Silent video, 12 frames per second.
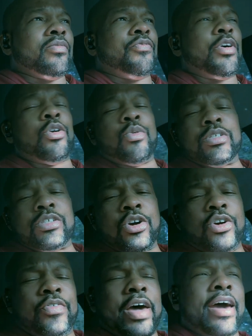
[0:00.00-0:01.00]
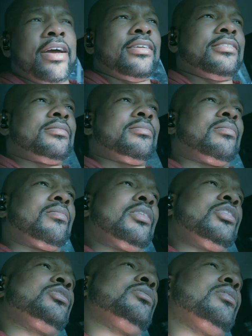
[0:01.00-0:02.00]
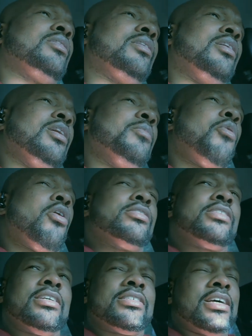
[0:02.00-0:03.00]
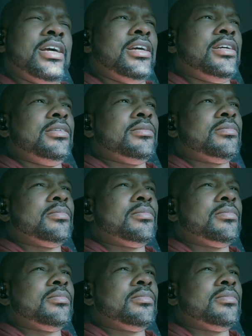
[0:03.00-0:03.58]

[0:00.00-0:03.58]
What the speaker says: Federal Reserve Act, Part 16,